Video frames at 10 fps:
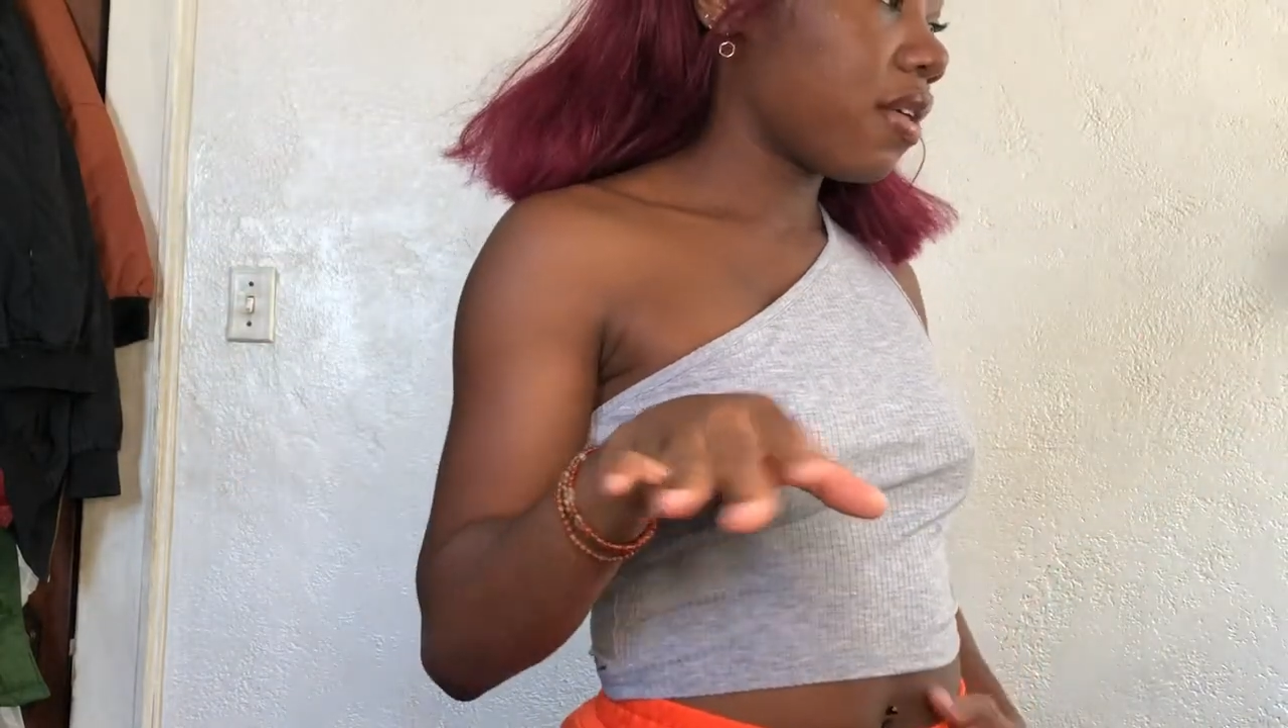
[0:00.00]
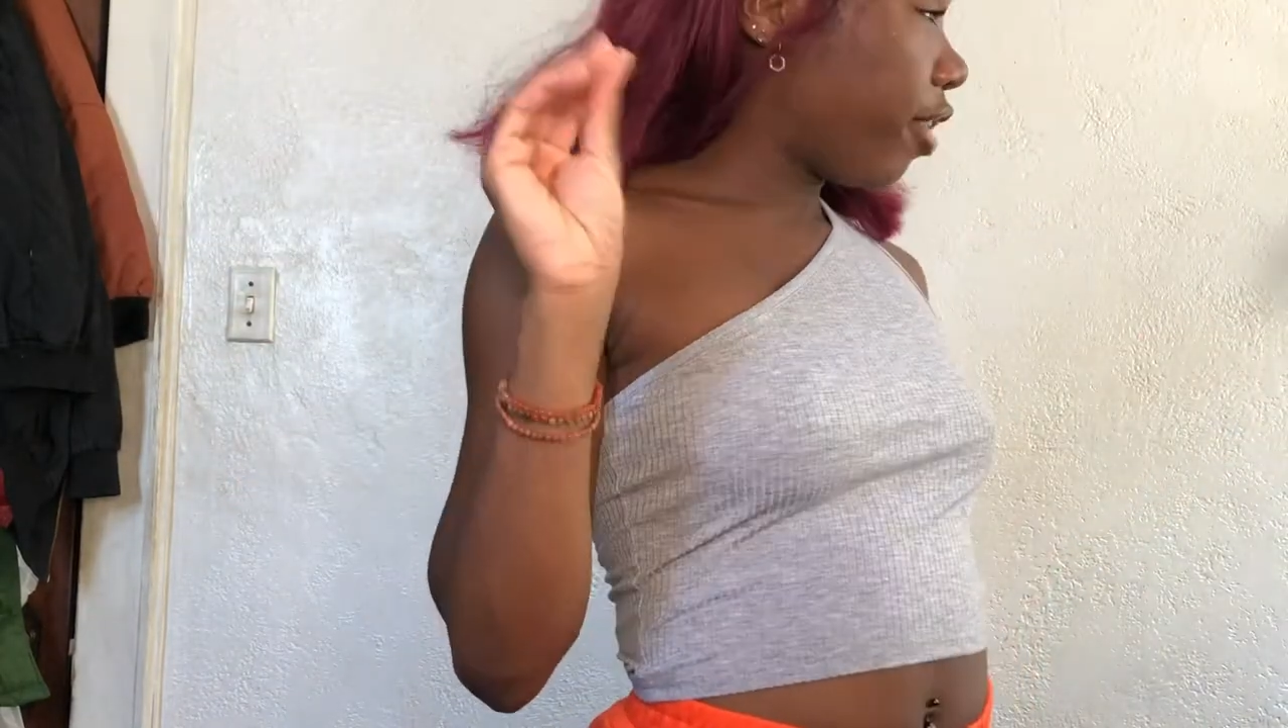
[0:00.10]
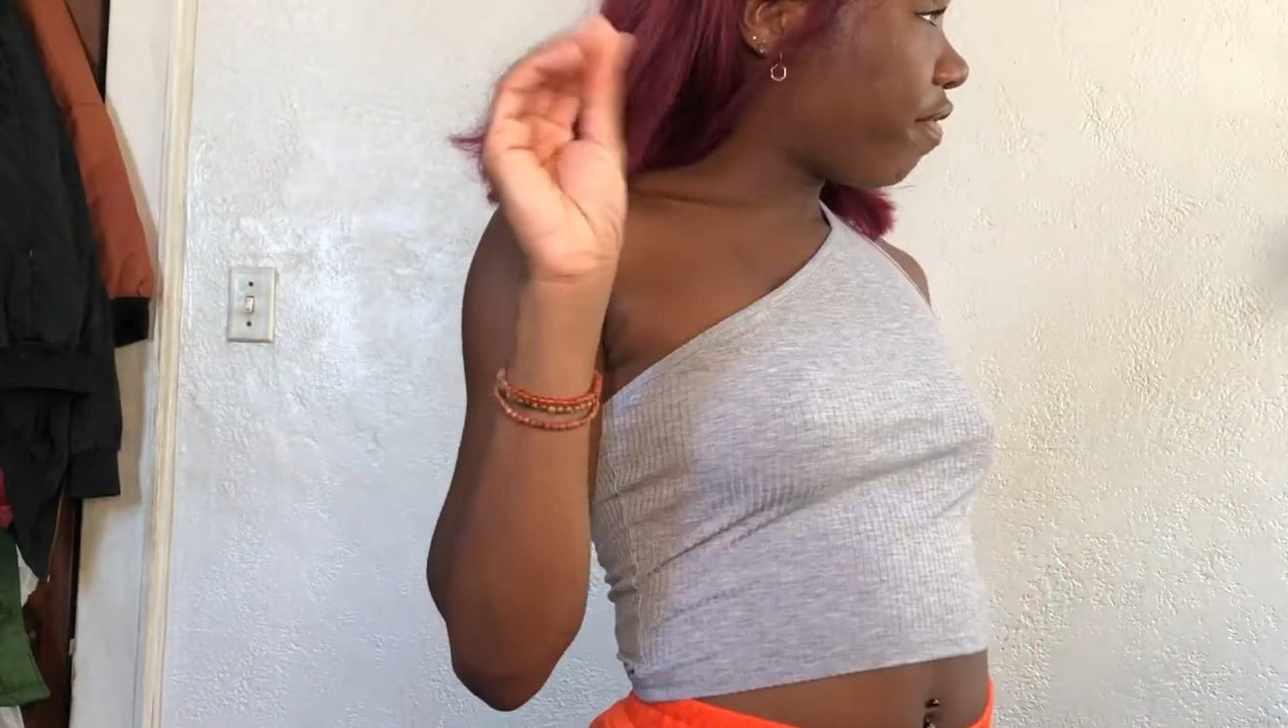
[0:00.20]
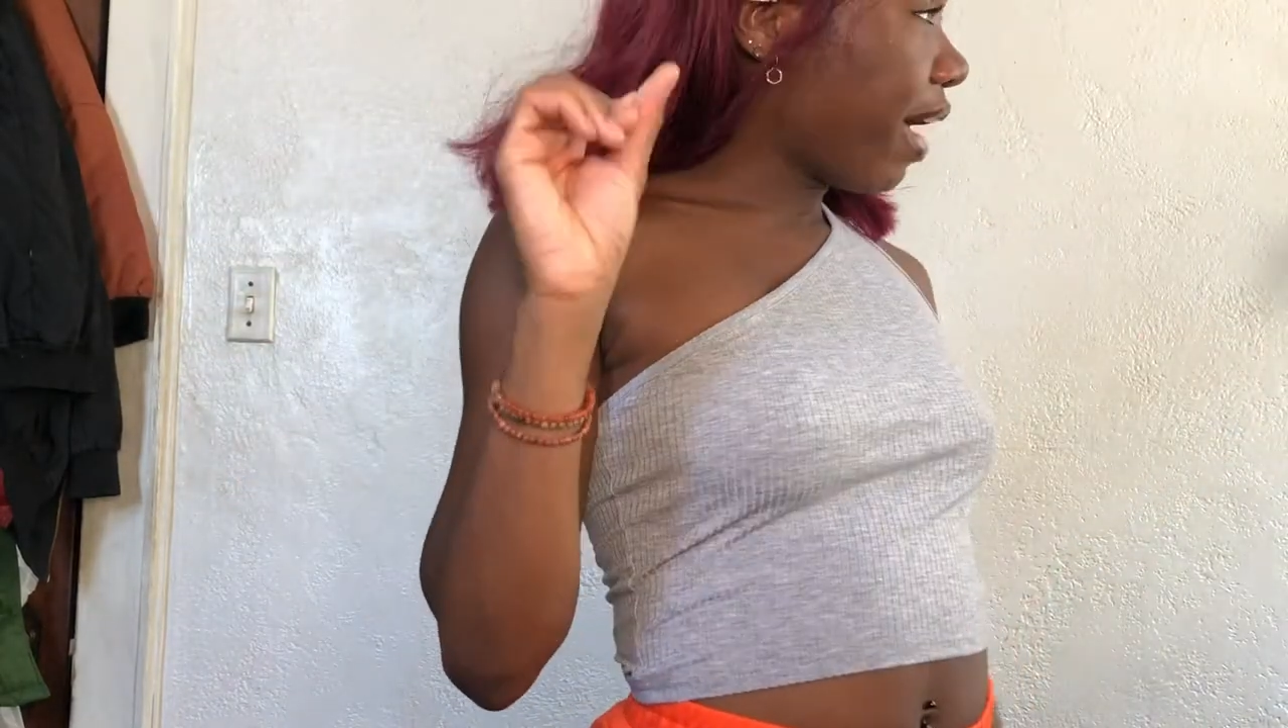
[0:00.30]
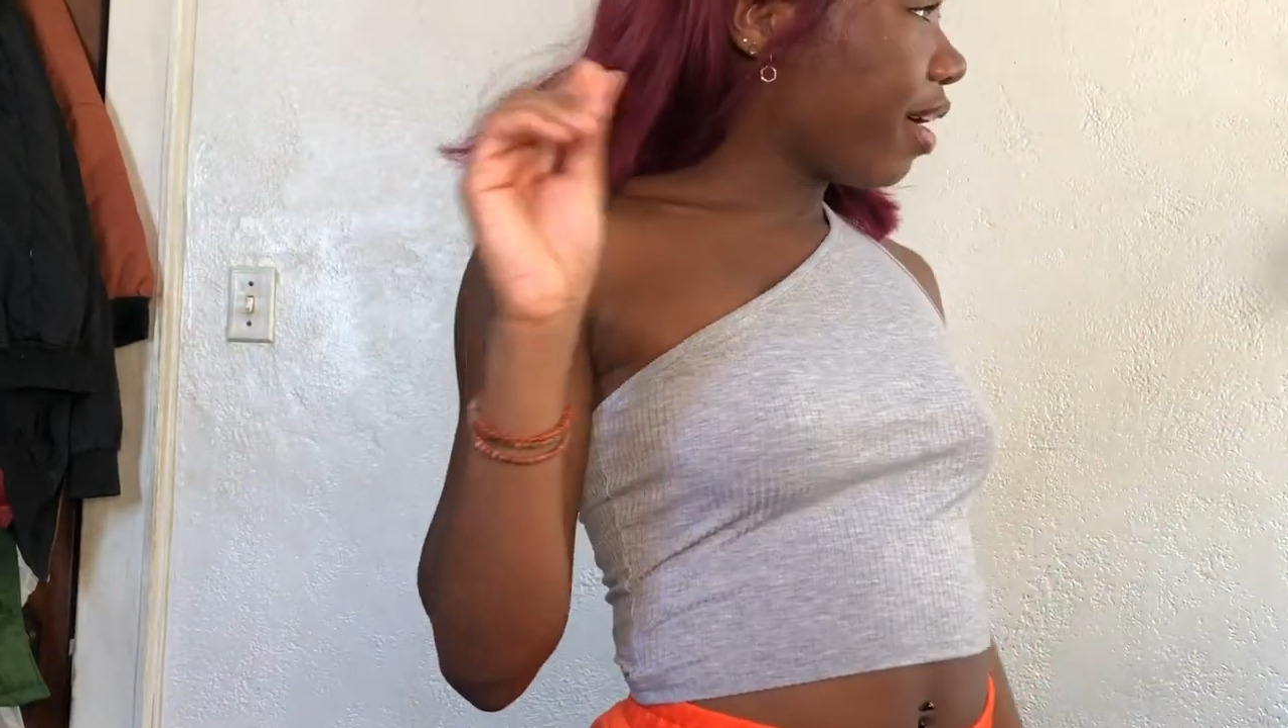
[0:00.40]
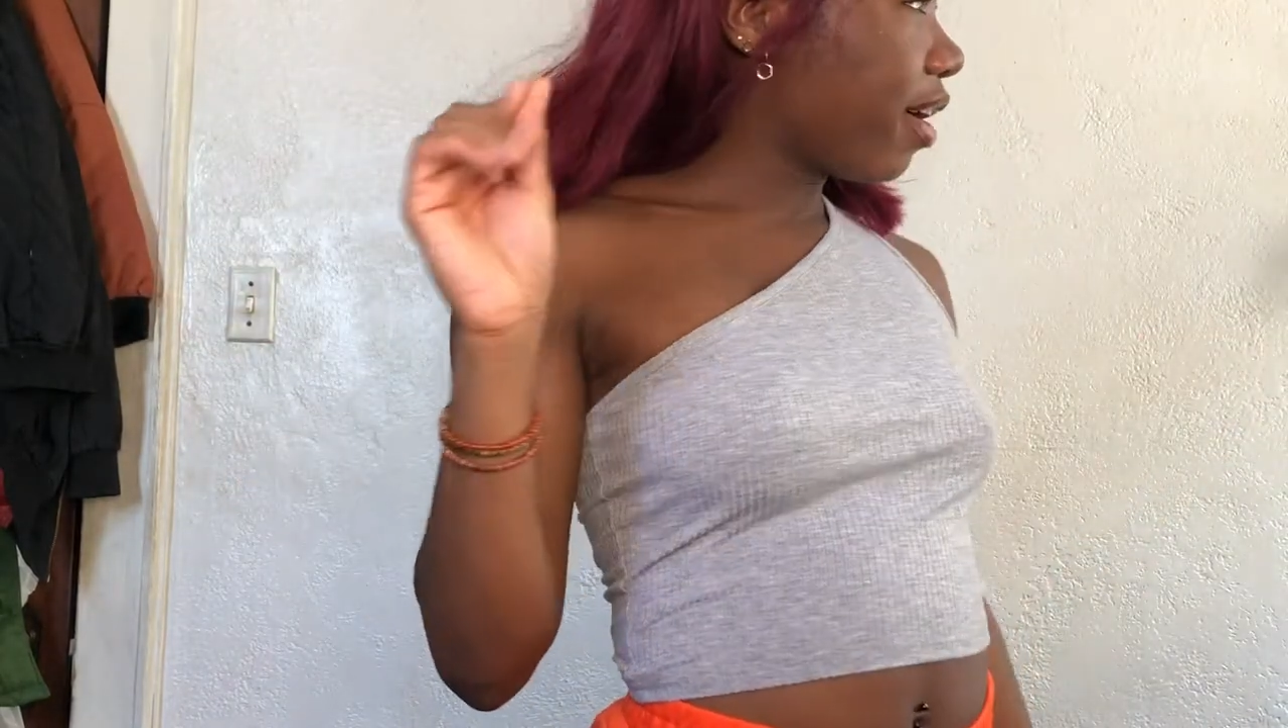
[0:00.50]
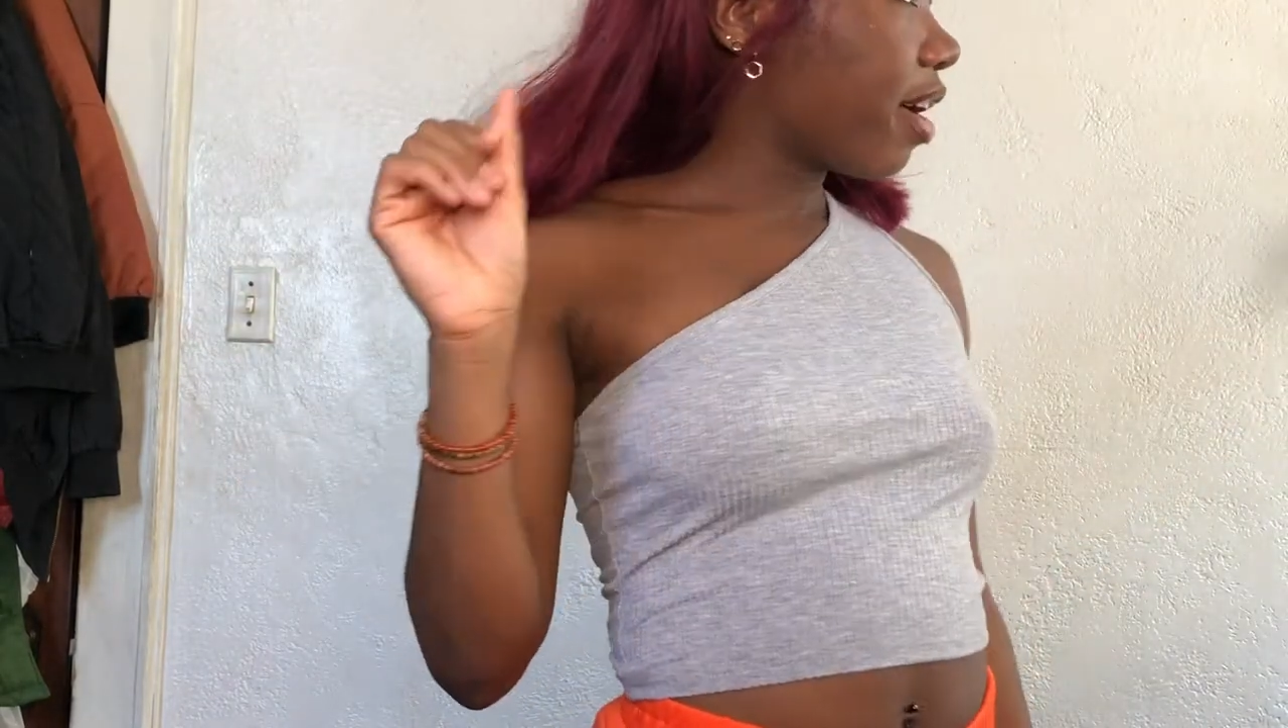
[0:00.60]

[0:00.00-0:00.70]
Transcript: if I could